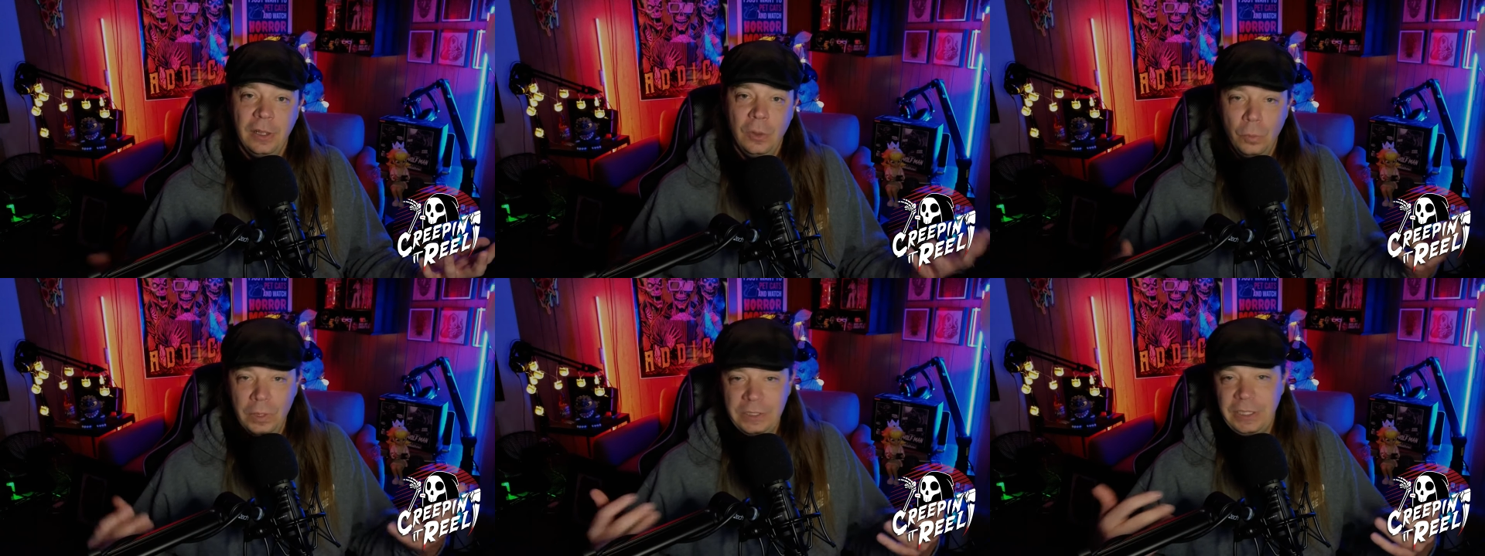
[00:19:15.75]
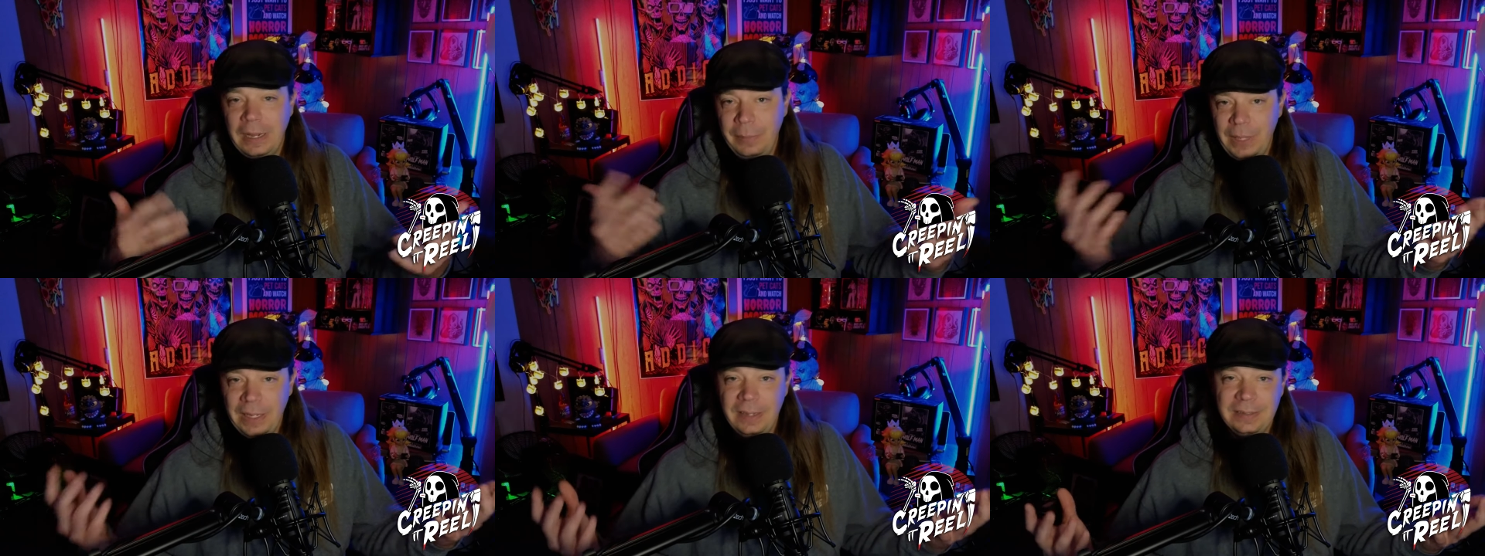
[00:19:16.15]
which, I
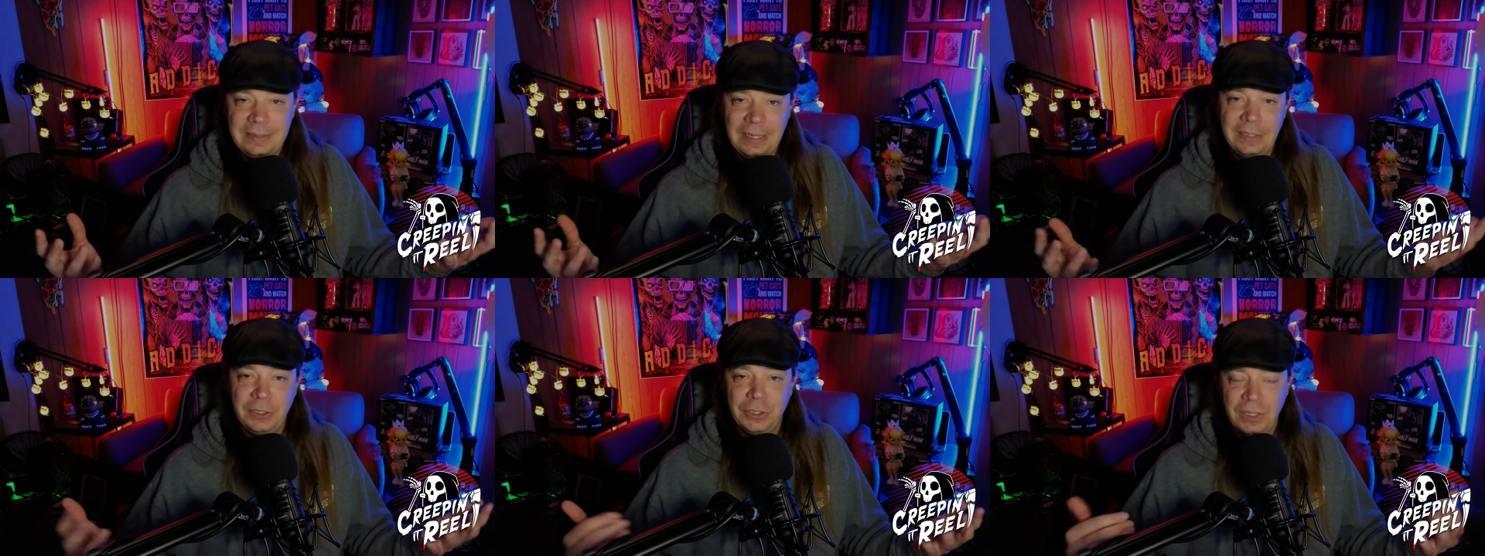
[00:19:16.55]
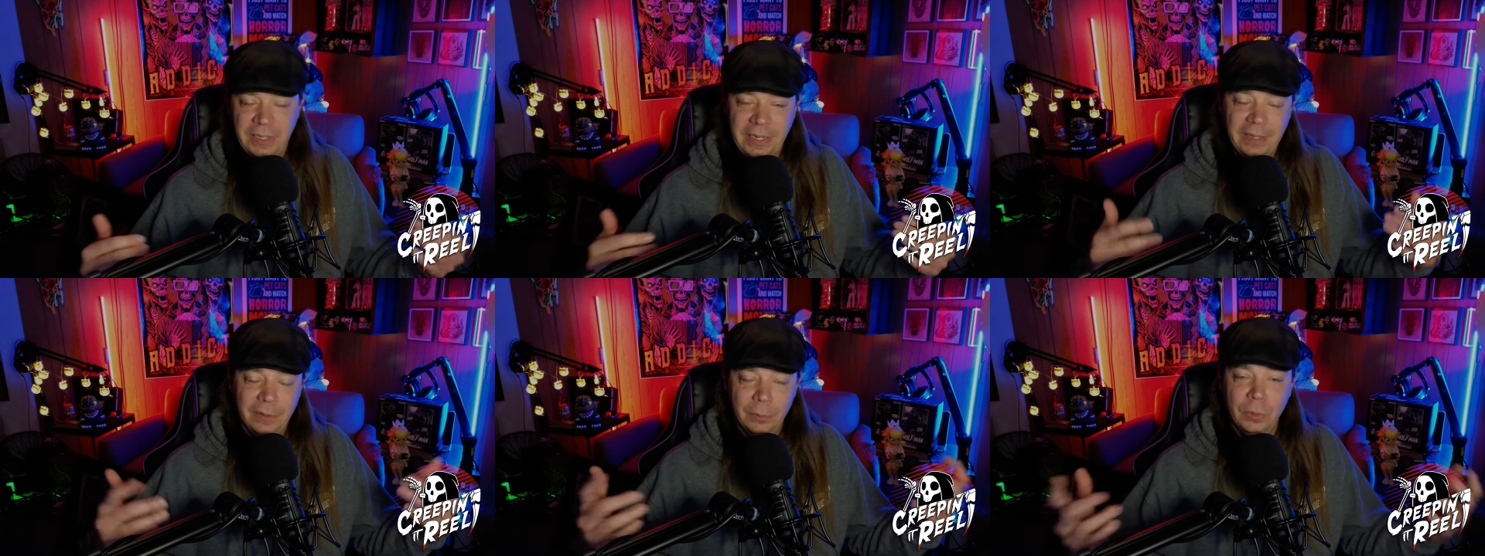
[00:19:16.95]
mean,
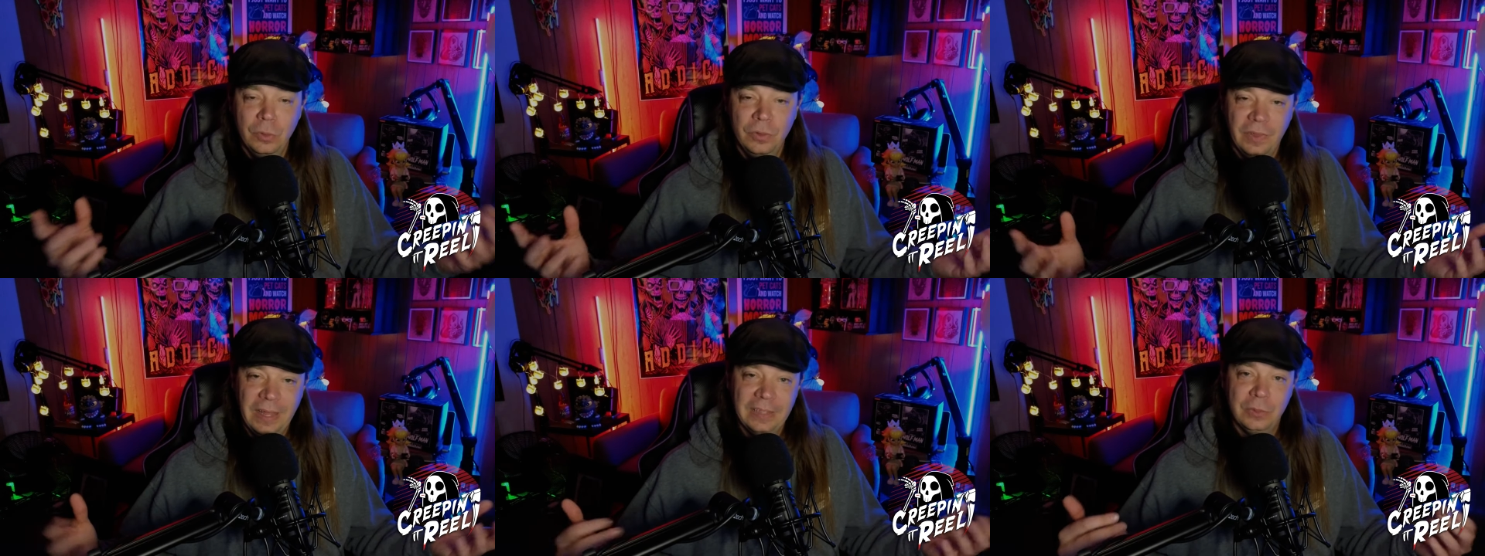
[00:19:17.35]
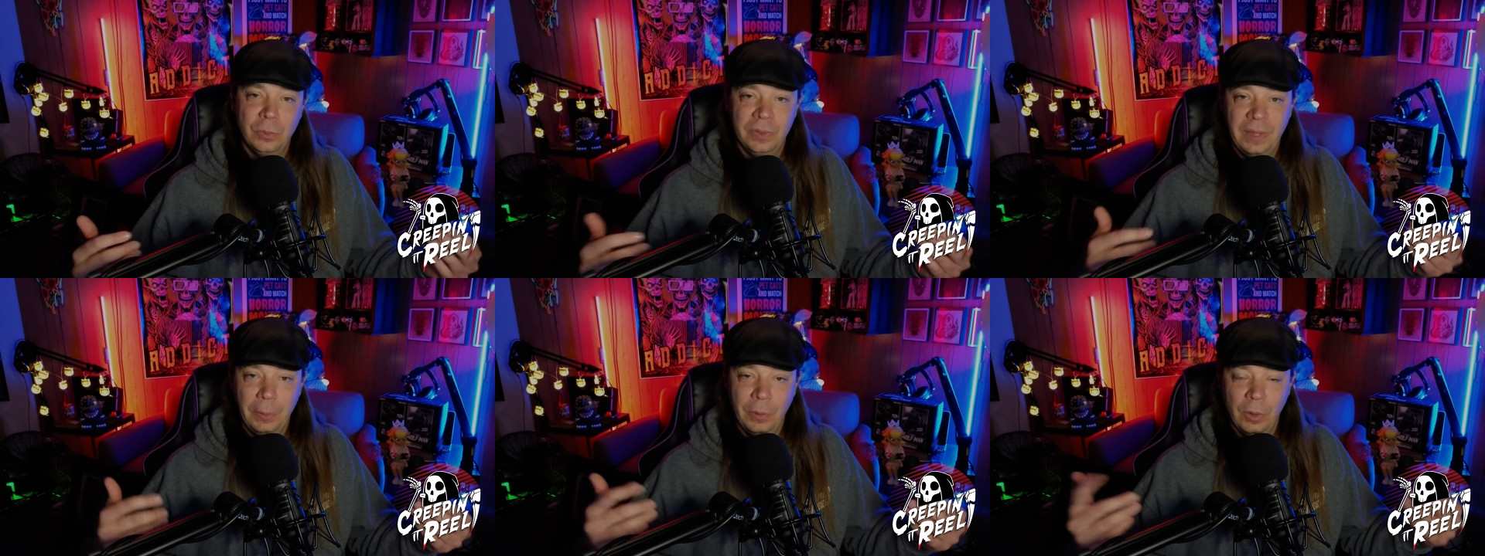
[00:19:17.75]
essentially in the movie, that's
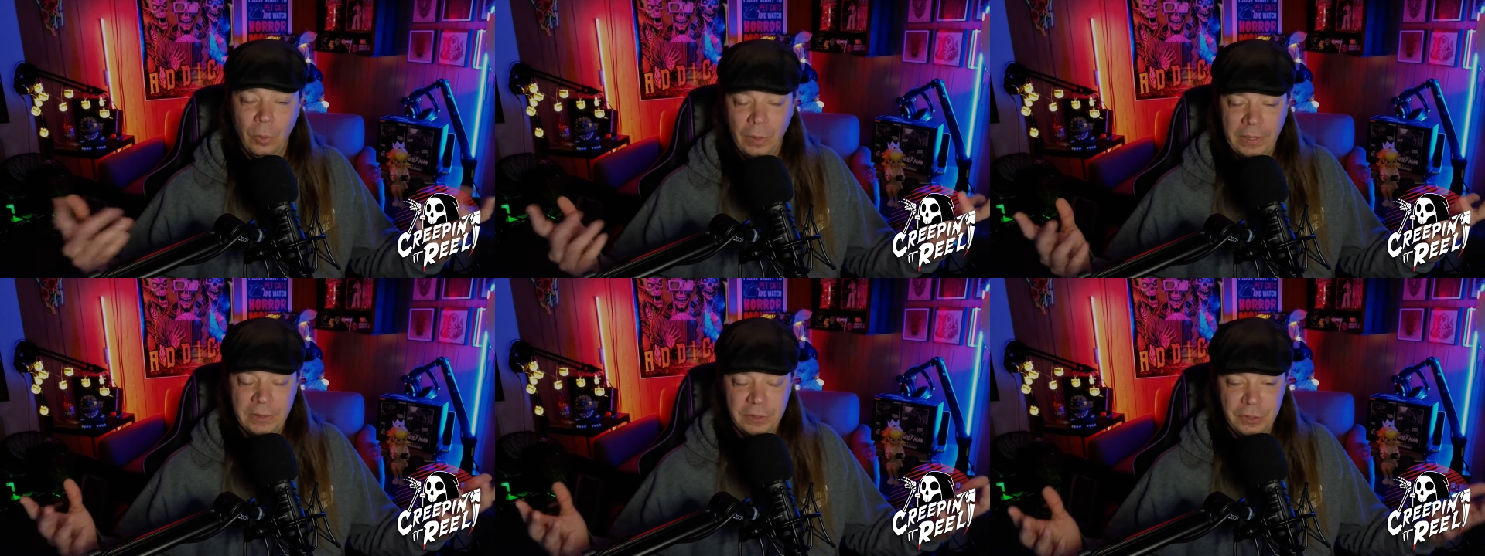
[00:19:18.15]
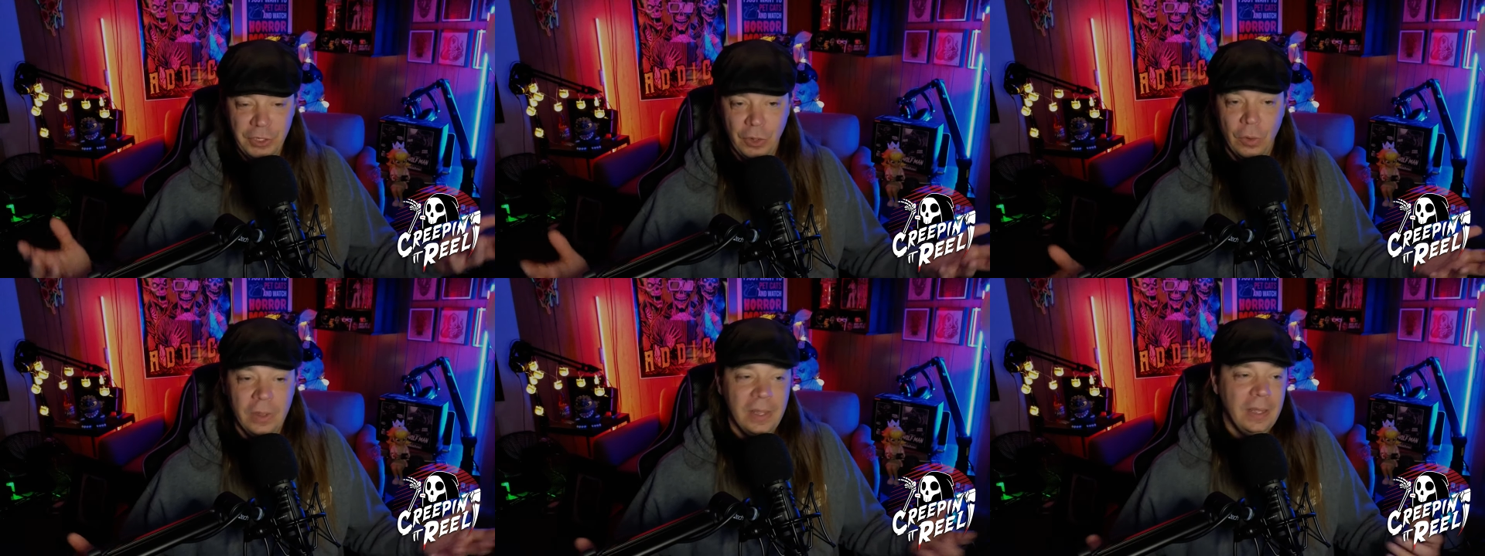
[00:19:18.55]
what they were going to
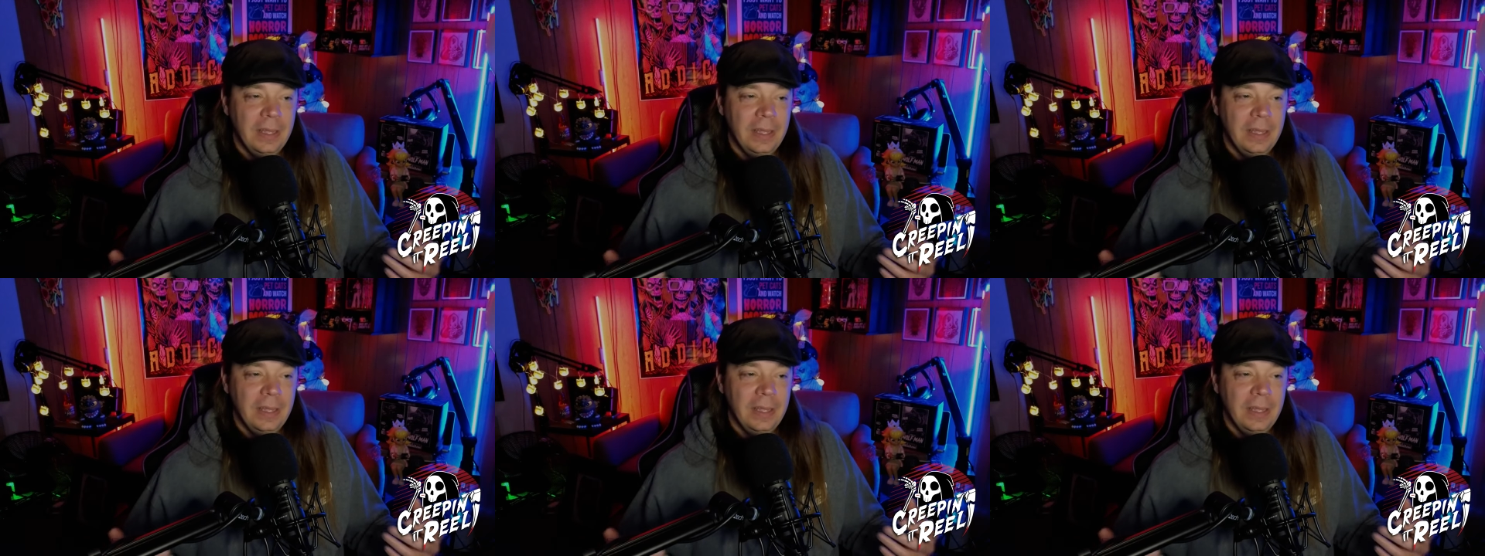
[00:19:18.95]
do.